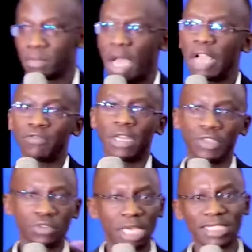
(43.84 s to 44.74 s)
actually
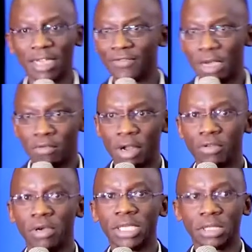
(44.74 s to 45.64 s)
2 years after
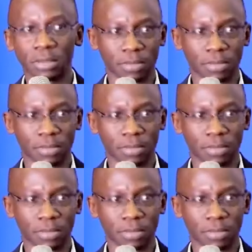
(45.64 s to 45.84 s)
graduating,